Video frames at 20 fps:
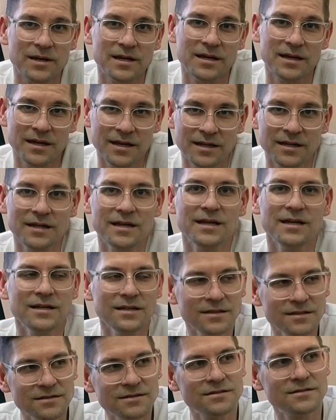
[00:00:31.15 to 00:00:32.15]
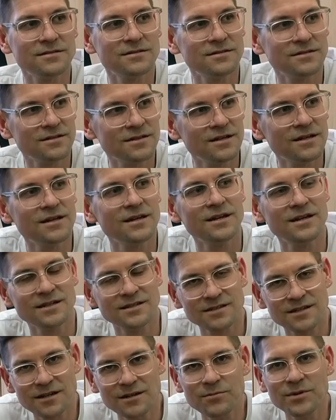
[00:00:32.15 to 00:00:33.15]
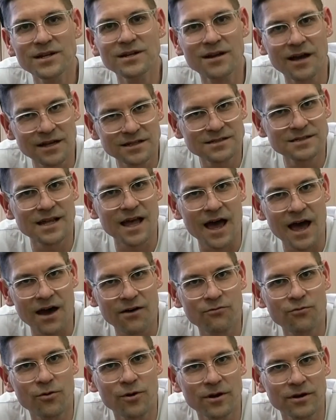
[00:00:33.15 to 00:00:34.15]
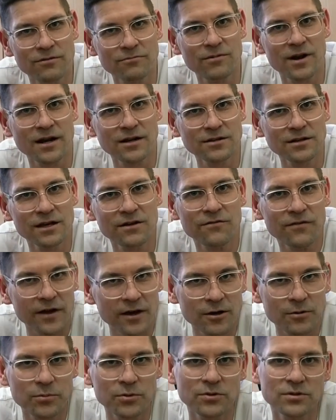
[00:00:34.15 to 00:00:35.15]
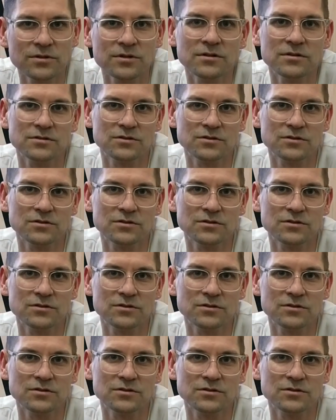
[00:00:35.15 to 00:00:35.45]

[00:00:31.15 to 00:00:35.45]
and it's going to be nice to have one readily available